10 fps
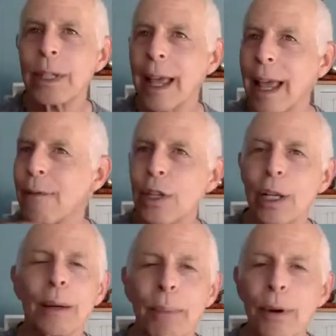say every
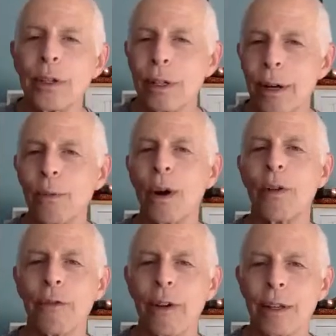single person is going to
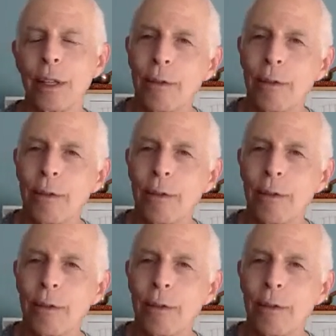work for us.